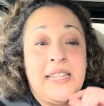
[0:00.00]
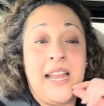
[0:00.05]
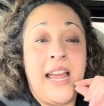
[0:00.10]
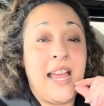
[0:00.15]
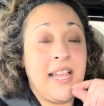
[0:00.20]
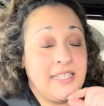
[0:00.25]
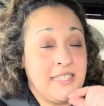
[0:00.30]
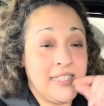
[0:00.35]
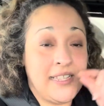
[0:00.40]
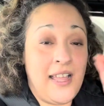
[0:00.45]

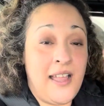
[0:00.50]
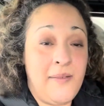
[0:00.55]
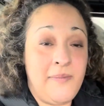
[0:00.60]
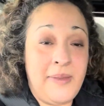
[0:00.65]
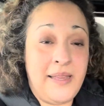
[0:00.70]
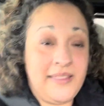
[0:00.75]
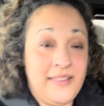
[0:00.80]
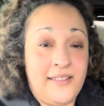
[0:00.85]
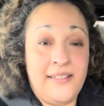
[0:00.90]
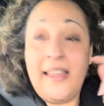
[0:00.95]
I just got
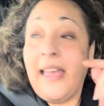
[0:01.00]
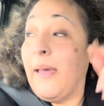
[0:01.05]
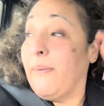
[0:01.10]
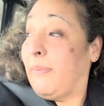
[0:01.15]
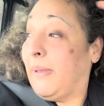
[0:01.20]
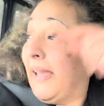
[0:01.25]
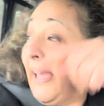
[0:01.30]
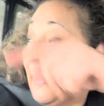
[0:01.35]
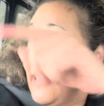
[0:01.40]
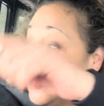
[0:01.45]
my little
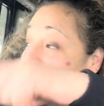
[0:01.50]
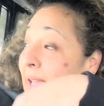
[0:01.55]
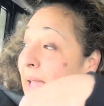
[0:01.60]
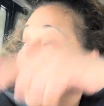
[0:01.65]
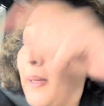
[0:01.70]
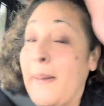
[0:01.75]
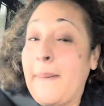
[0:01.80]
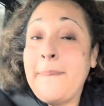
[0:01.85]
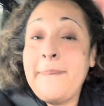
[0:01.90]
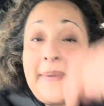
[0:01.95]
happy ass
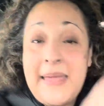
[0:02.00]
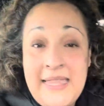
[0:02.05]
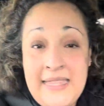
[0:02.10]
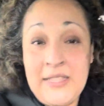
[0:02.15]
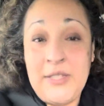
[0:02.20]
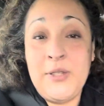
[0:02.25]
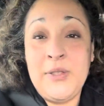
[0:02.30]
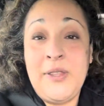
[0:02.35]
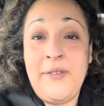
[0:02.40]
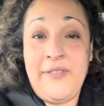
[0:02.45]

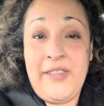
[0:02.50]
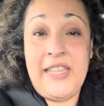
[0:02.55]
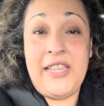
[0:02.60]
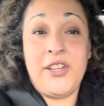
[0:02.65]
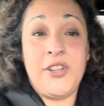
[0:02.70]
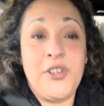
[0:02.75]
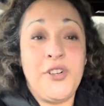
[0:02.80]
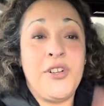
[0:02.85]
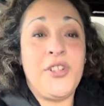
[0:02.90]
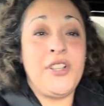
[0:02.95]
into the
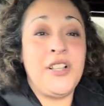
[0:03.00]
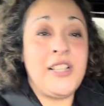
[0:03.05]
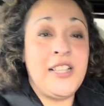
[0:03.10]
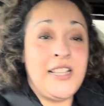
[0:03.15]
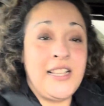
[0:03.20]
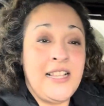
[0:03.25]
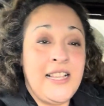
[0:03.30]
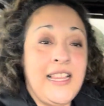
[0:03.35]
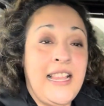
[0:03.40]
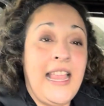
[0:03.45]
vehicle
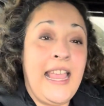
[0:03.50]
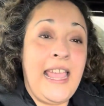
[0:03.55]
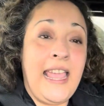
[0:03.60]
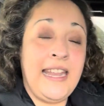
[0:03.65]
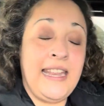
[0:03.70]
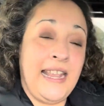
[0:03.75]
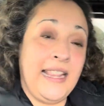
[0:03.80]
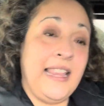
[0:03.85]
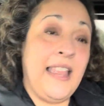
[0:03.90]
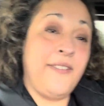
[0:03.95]

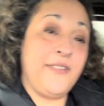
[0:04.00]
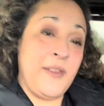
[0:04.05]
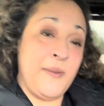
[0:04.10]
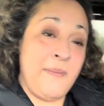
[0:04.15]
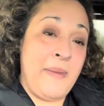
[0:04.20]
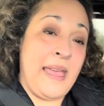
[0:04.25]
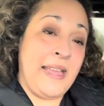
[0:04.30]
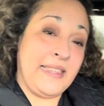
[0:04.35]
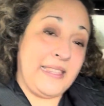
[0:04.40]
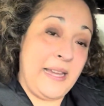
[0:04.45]
and I left him
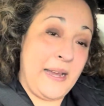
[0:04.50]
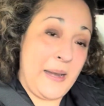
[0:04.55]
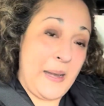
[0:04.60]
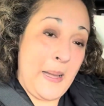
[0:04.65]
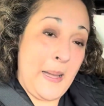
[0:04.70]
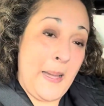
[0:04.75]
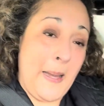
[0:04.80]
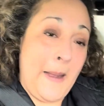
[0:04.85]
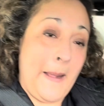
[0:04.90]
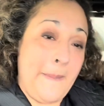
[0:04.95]
back there,
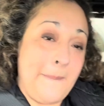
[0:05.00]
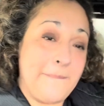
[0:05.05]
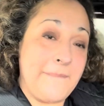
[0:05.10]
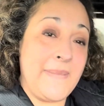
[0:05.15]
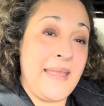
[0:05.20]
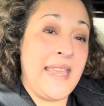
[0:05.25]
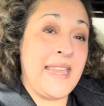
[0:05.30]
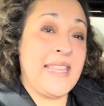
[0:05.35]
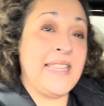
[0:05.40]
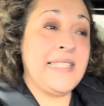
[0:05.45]

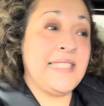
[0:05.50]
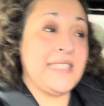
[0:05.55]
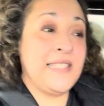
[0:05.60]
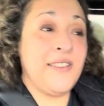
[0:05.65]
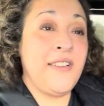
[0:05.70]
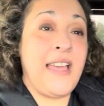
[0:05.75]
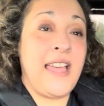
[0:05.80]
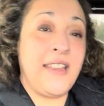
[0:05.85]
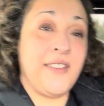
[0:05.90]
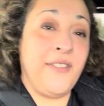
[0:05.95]
and he
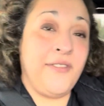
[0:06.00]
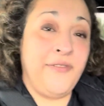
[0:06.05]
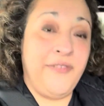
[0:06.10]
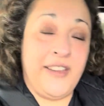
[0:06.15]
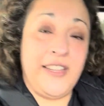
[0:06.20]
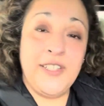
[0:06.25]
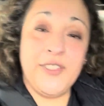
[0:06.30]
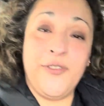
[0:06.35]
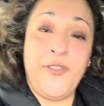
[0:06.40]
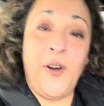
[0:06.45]
still had to
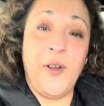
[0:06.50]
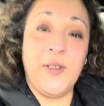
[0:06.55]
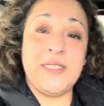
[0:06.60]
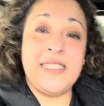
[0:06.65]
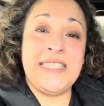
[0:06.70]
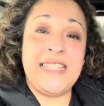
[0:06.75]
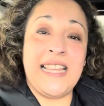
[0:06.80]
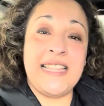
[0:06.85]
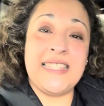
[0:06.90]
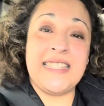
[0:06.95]
finish
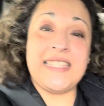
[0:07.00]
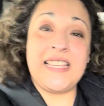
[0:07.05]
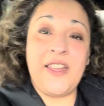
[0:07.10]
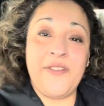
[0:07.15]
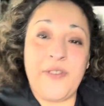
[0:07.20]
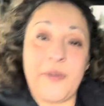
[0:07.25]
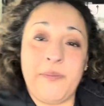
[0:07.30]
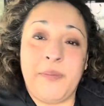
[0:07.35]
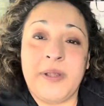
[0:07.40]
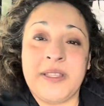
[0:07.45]
folding that stuff
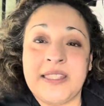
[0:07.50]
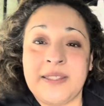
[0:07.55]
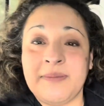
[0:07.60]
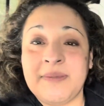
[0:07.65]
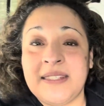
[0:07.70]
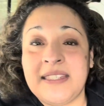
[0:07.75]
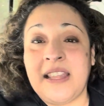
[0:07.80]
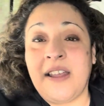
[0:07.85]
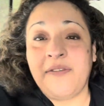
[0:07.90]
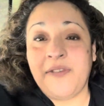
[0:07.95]
and put some
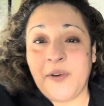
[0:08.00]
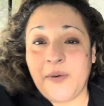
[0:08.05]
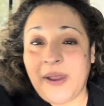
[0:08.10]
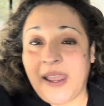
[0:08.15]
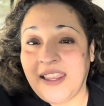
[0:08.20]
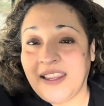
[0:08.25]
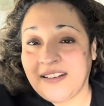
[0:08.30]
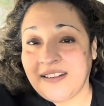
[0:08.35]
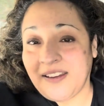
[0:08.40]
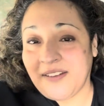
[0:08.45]
stuff
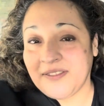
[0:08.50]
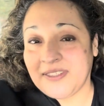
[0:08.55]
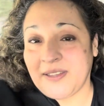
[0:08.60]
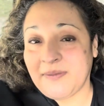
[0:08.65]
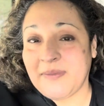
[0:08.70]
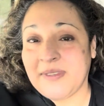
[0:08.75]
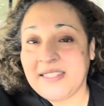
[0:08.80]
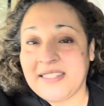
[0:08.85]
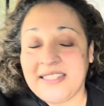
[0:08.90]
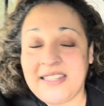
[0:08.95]
away,
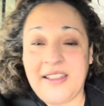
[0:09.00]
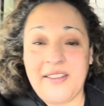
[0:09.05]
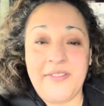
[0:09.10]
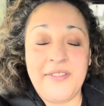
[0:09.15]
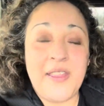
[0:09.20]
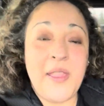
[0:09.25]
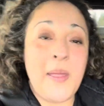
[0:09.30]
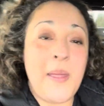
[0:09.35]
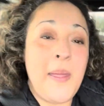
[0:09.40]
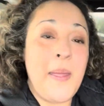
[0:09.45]
some of the stuff
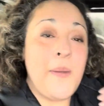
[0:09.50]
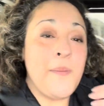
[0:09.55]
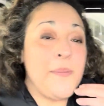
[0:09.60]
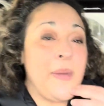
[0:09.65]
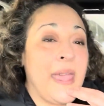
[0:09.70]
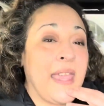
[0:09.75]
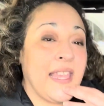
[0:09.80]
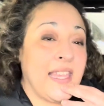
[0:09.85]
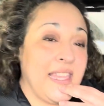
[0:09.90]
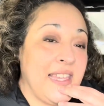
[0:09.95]

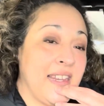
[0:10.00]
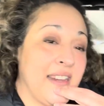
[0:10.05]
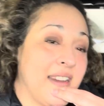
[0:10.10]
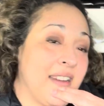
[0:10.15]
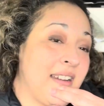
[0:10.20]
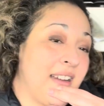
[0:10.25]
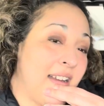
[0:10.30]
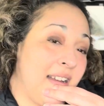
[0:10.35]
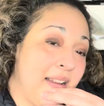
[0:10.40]
back here.